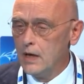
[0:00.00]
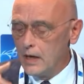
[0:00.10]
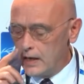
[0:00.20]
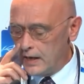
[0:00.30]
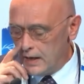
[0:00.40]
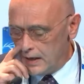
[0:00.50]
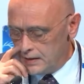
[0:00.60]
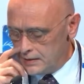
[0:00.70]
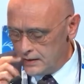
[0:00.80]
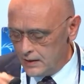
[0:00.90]

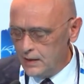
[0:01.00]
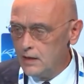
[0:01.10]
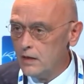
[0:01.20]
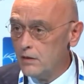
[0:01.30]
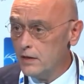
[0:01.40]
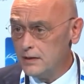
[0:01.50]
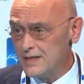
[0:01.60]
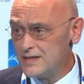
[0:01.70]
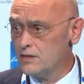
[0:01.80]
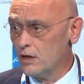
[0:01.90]
And that
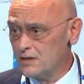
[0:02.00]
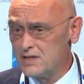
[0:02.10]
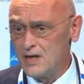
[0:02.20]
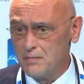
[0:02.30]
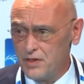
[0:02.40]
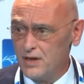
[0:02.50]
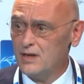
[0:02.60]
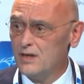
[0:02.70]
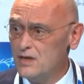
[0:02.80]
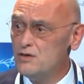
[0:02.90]
is not
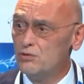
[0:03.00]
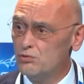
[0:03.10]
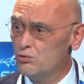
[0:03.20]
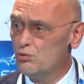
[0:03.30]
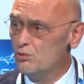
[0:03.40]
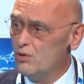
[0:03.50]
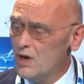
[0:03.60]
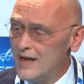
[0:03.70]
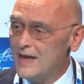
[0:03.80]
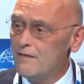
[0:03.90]
something you do
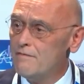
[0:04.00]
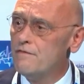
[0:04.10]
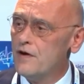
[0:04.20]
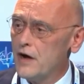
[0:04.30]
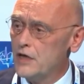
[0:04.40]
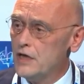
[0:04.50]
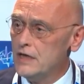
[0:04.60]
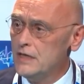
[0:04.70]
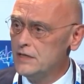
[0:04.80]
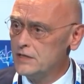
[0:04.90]
very
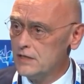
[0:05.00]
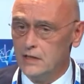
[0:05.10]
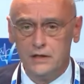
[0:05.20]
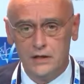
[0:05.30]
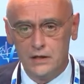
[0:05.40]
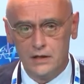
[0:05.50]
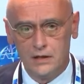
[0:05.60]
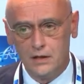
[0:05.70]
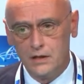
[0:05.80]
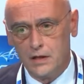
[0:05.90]
easily
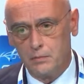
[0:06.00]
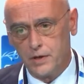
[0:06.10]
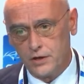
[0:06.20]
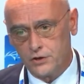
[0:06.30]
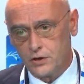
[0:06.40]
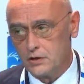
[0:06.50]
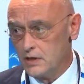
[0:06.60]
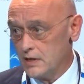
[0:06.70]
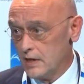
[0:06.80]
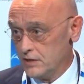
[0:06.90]
in a patient in
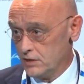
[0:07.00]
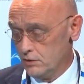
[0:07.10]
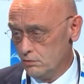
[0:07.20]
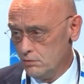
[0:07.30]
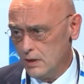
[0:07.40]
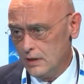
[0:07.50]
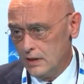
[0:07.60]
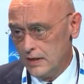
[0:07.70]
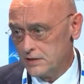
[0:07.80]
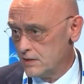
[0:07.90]
ICU
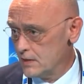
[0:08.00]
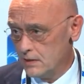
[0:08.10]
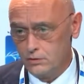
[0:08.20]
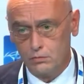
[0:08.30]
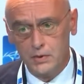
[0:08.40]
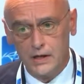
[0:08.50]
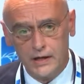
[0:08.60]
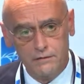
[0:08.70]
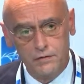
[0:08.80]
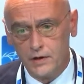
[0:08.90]
unless you
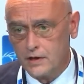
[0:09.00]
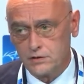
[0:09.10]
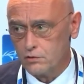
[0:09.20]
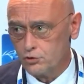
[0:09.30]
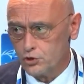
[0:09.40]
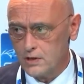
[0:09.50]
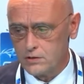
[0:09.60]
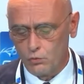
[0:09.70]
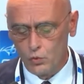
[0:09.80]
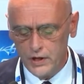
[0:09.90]
believe there is no chance.
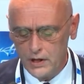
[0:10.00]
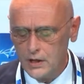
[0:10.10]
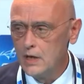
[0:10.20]
We